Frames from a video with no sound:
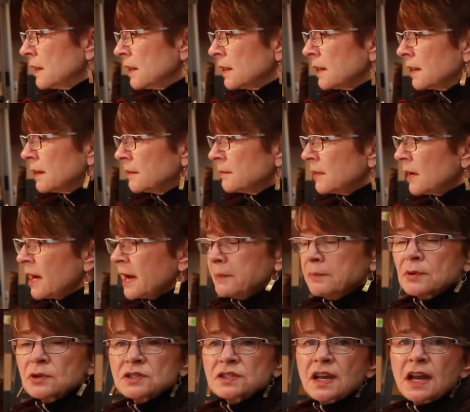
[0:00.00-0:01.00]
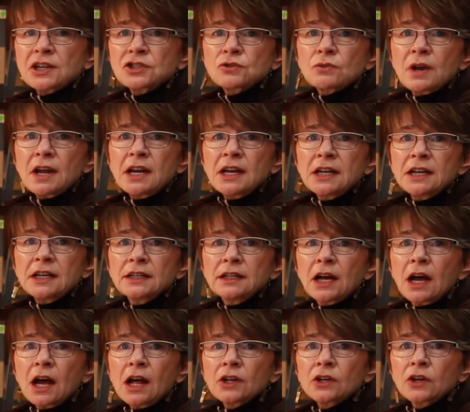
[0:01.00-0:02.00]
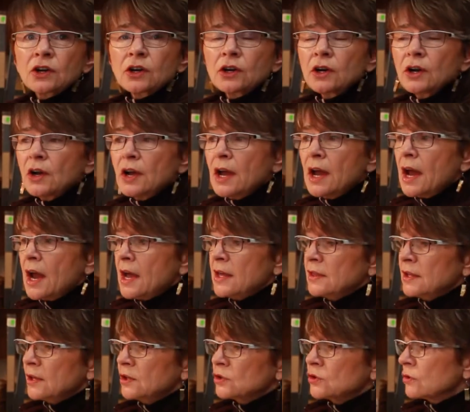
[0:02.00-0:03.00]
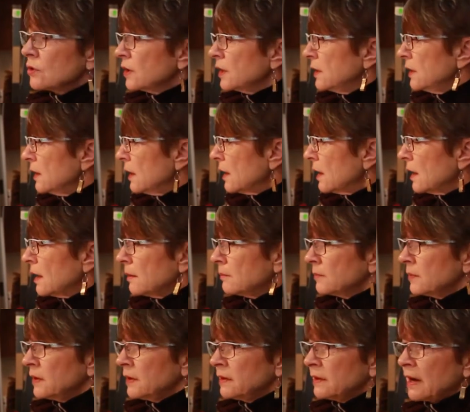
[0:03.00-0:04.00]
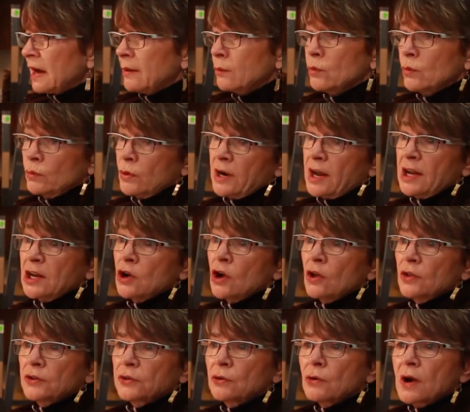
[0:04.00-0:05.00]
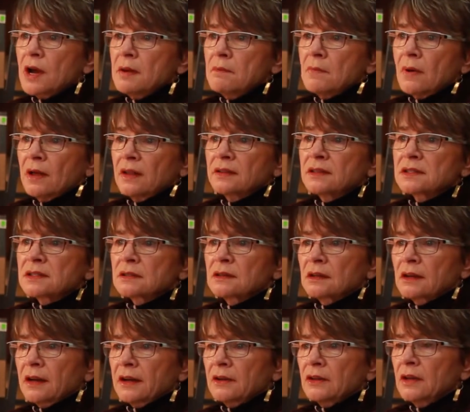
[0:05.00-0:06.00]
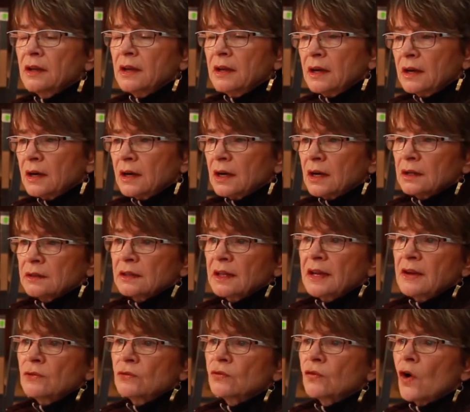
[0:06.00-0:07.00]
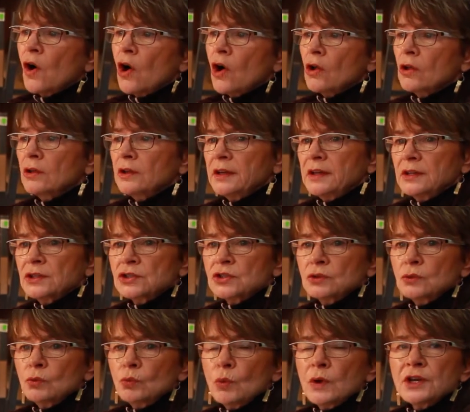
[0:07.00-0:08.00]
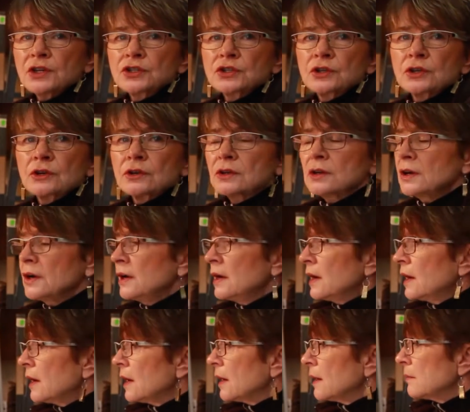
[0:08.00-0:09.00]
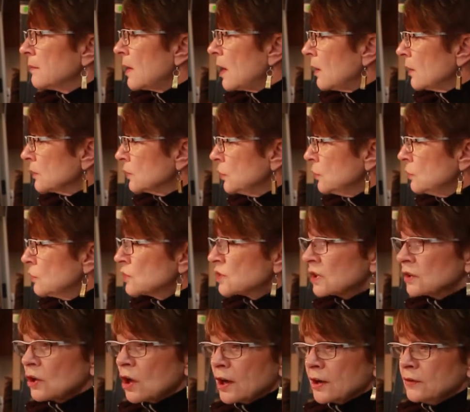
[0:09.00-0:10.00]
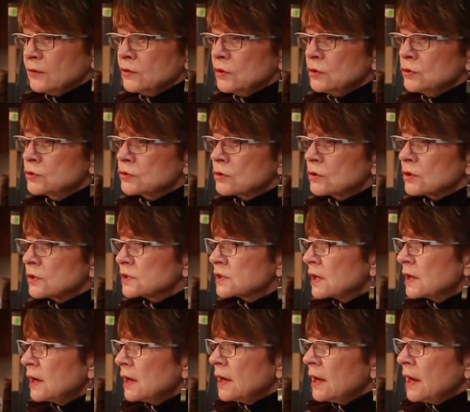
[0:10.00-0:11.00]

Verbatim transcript: um, hypersaturated in color and then during um, I, what I call the gray months, so like uh, late fall into winter, um, I'll use a lot of neutrals.